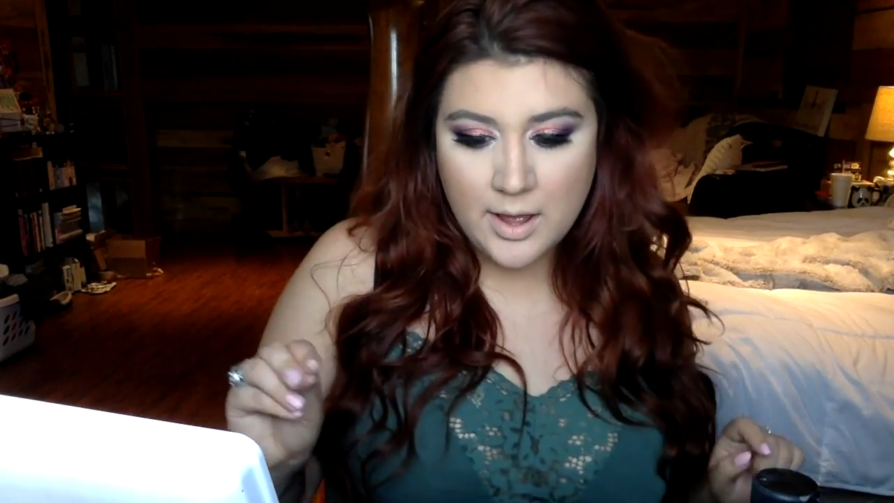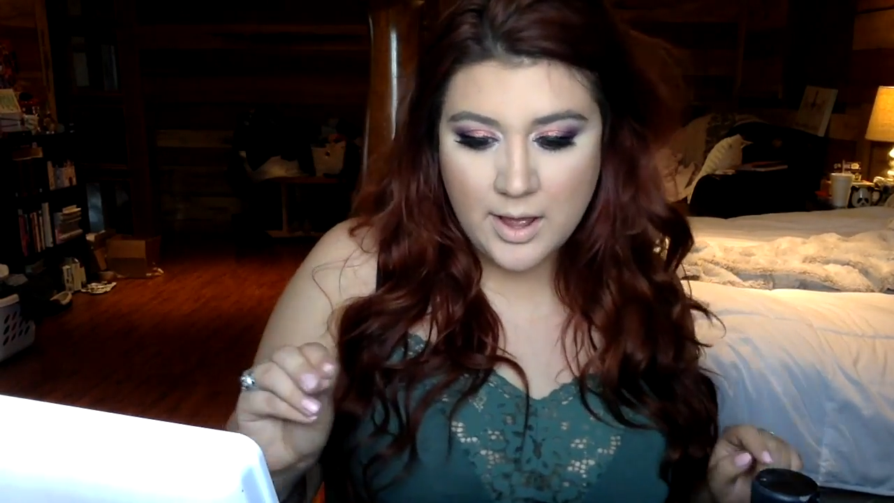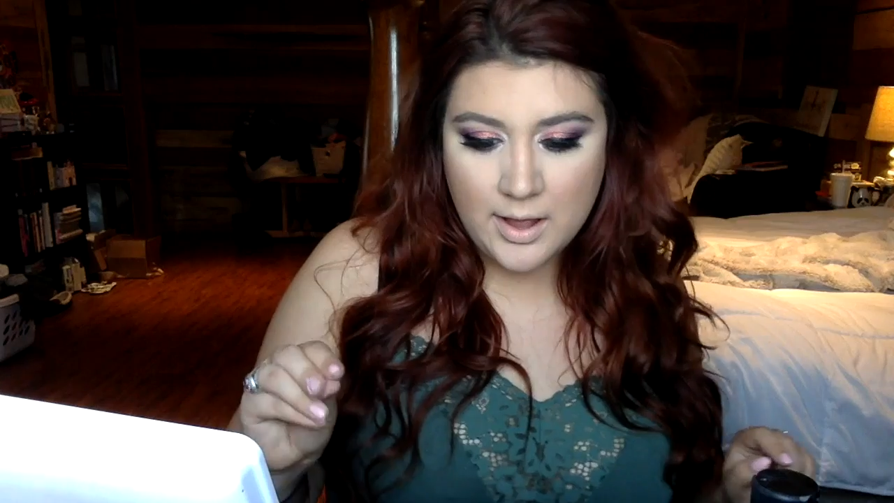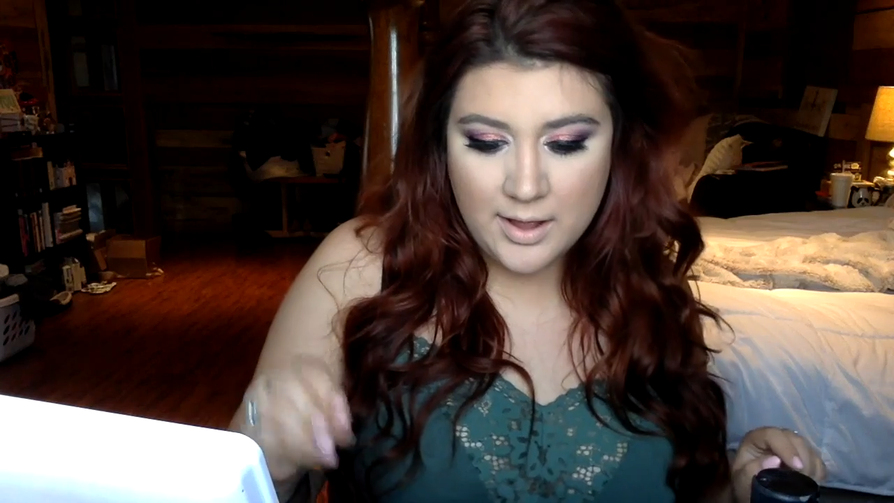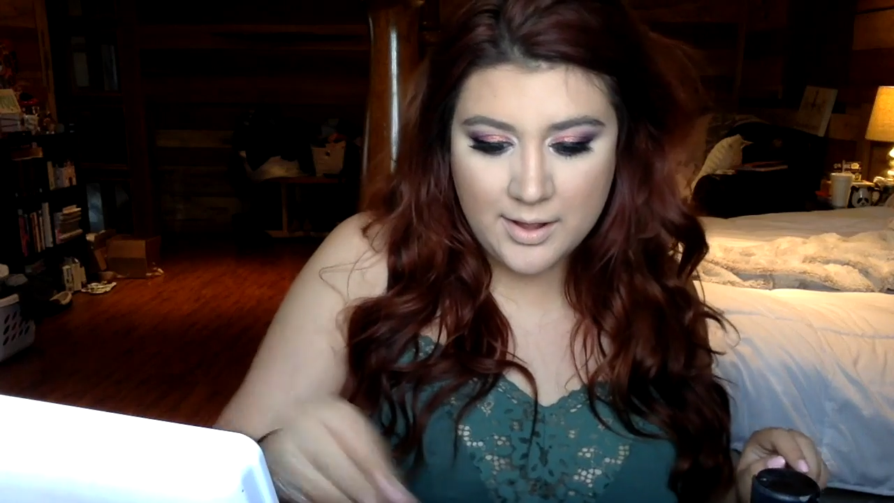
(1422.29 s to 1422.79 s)

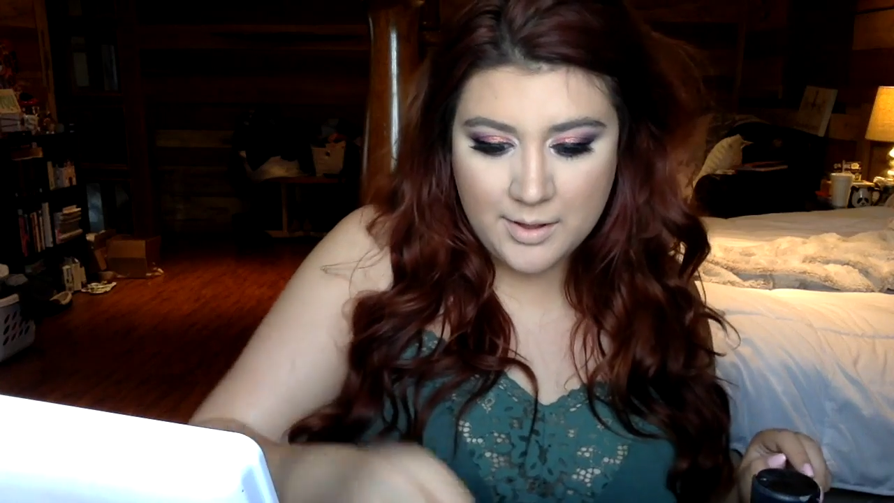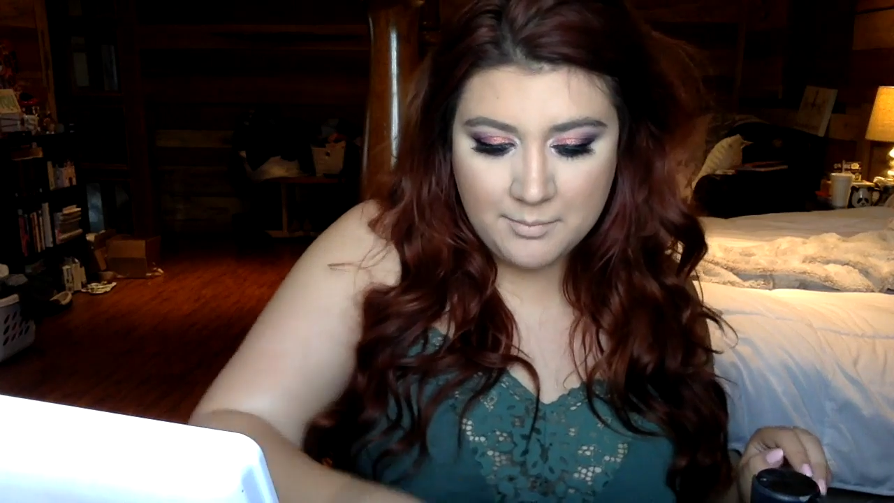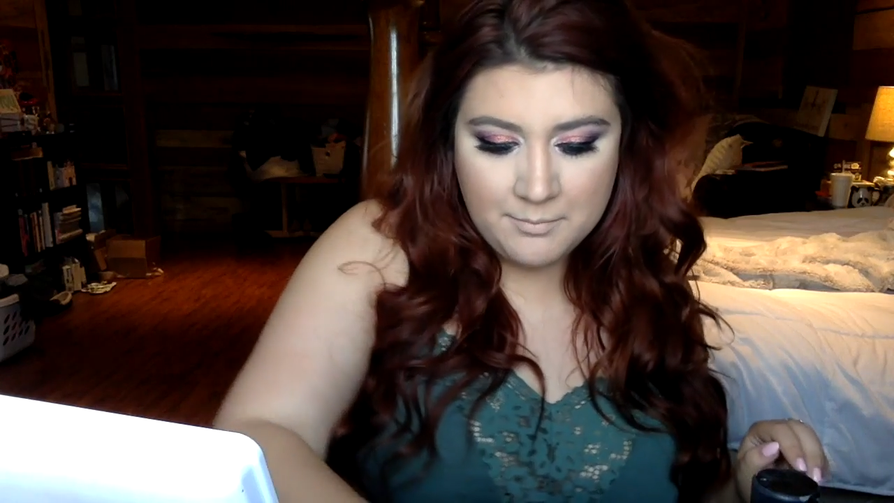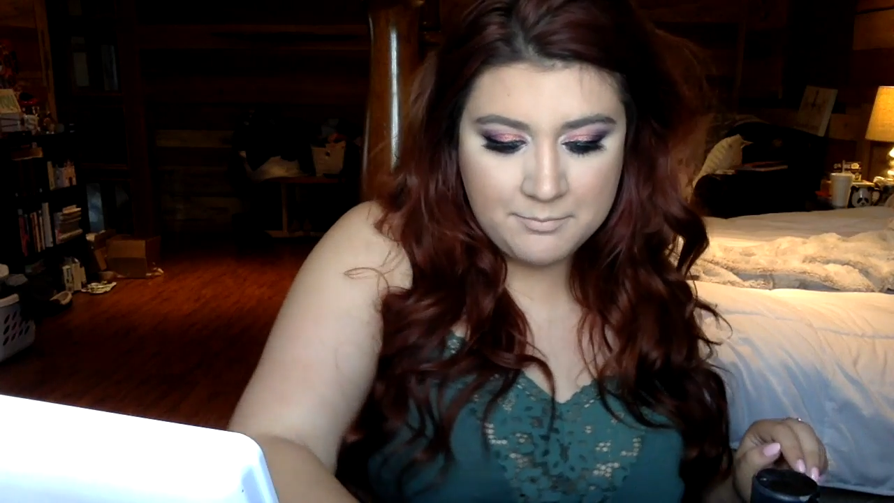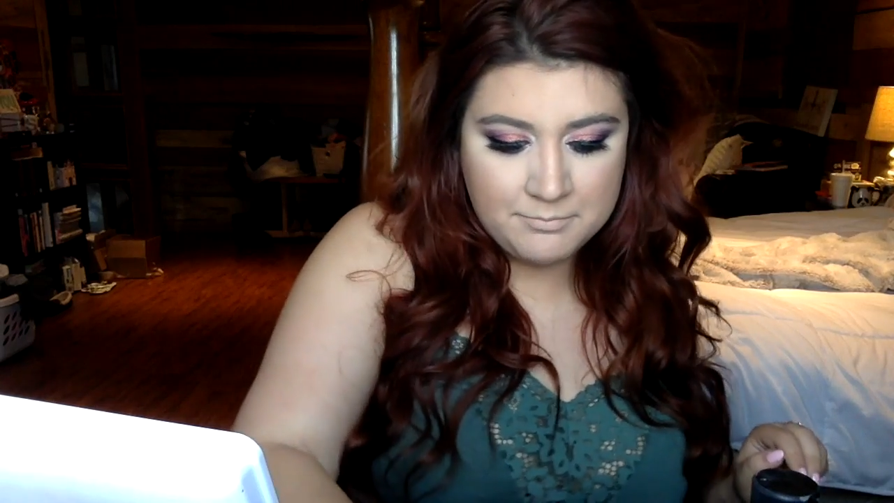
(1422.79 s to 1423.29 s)

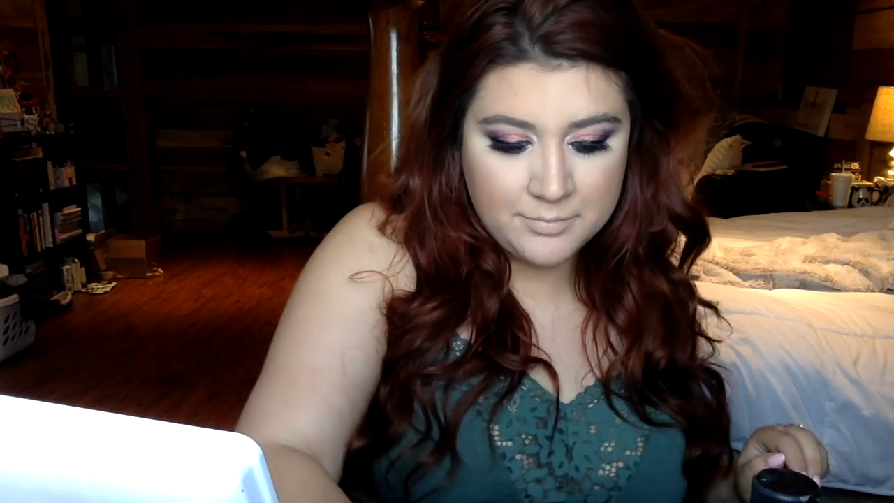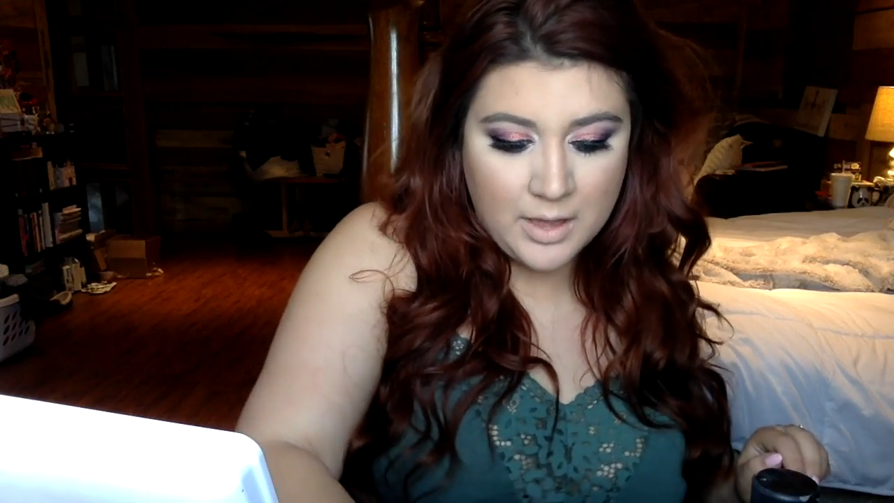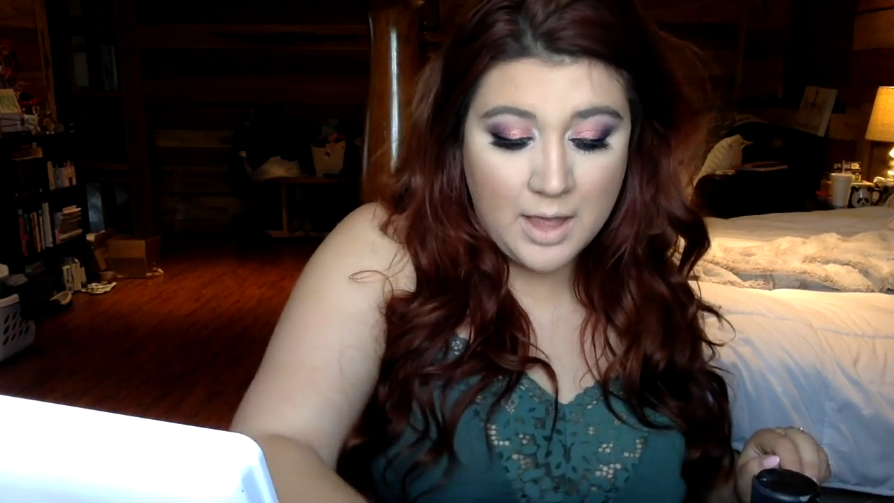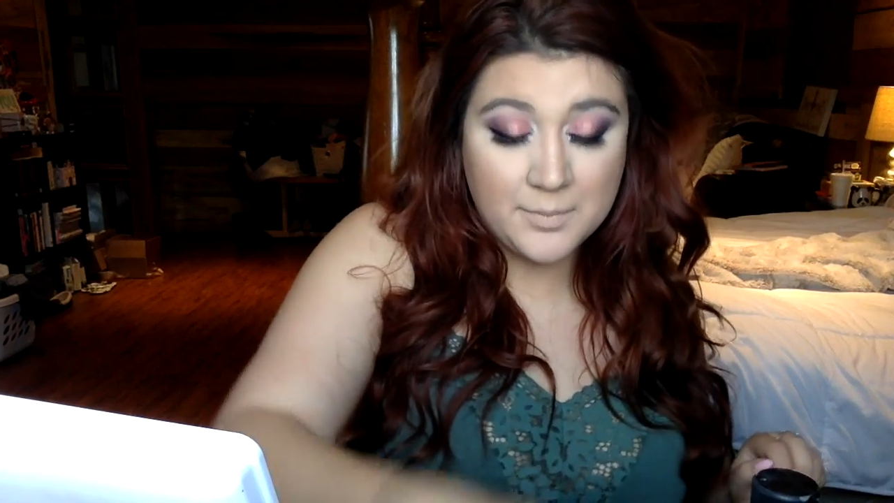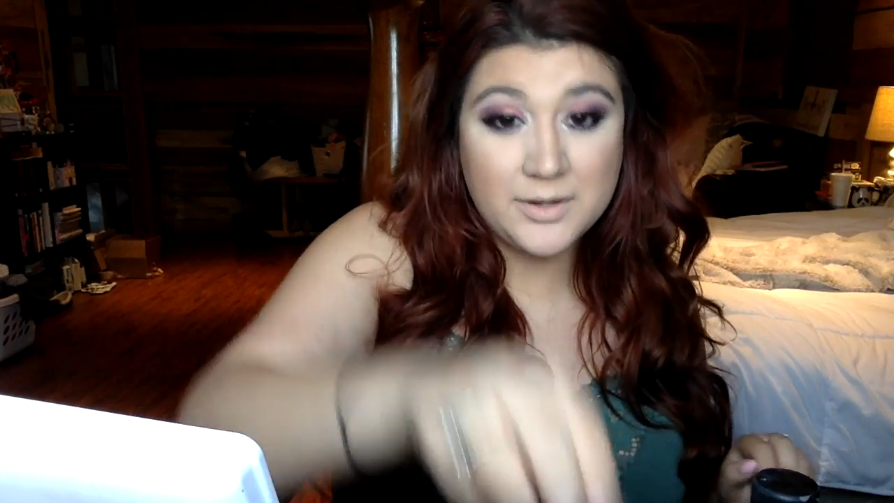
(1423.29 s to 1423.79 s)
I'm
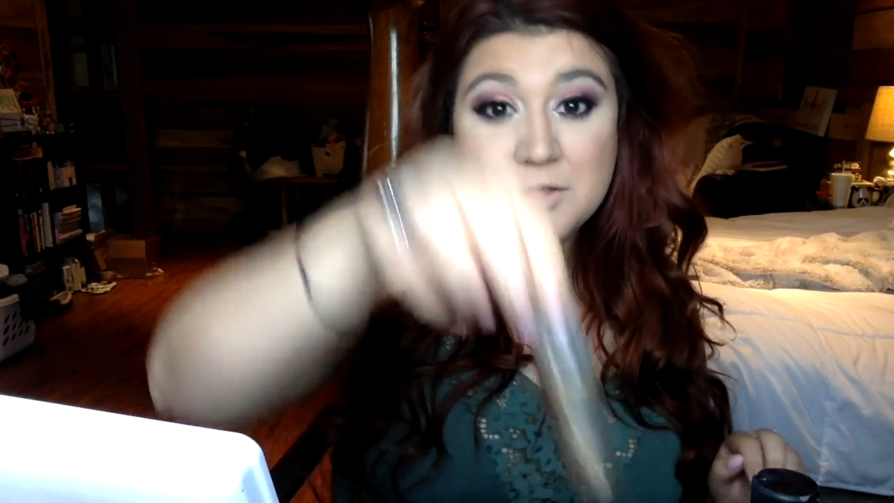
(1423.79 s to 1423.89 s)
gonna